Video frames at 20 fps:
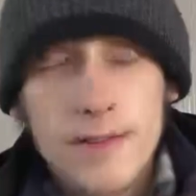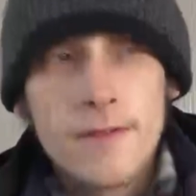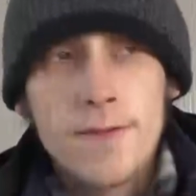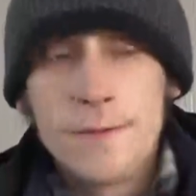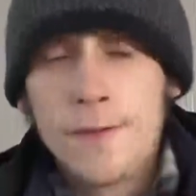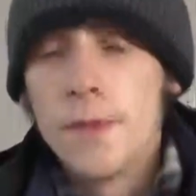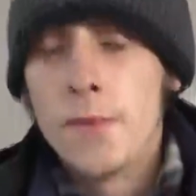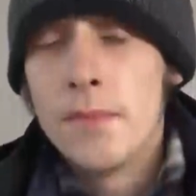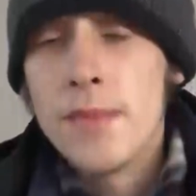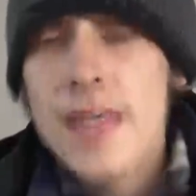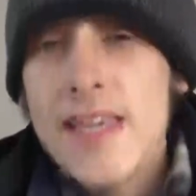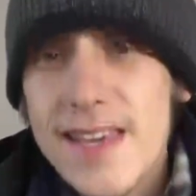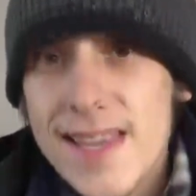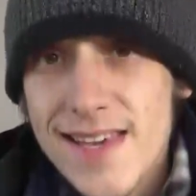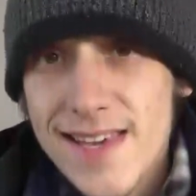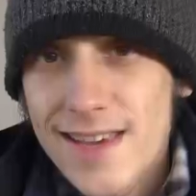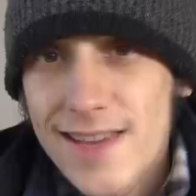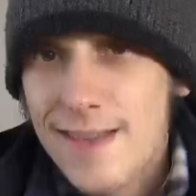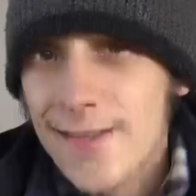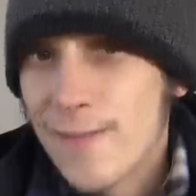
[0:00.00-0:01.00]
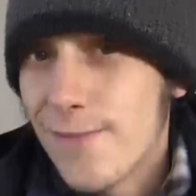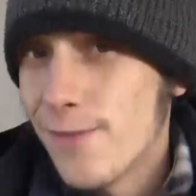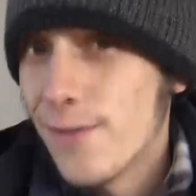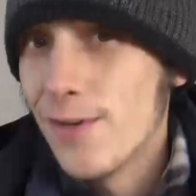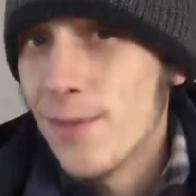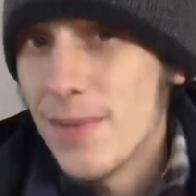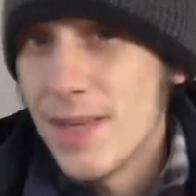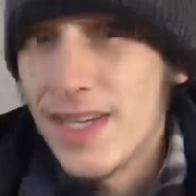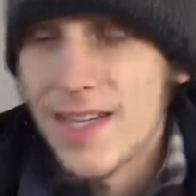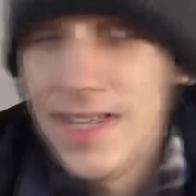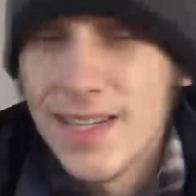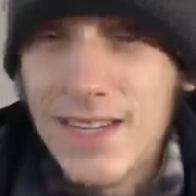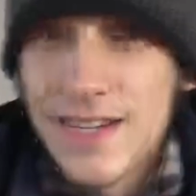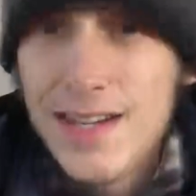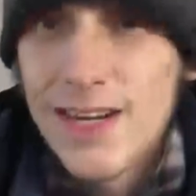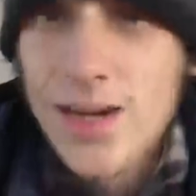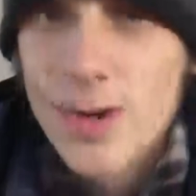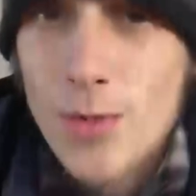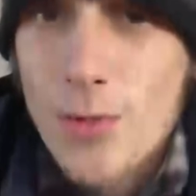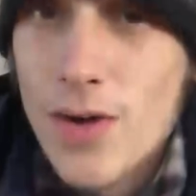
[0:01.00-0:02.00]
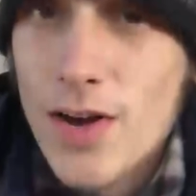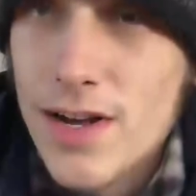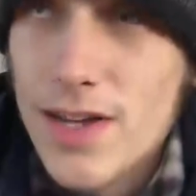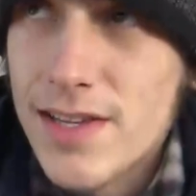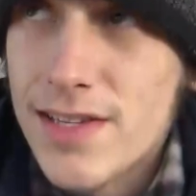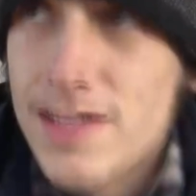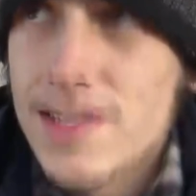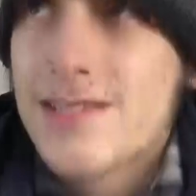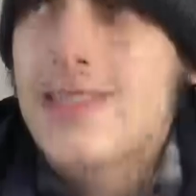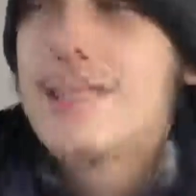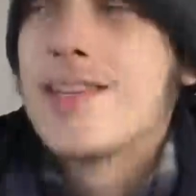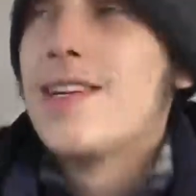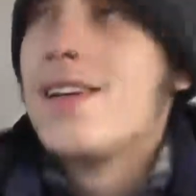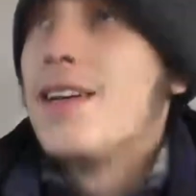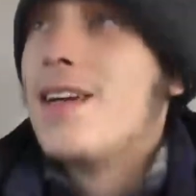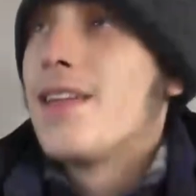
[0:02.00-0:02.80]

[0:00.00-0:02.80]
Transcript: for me filming, was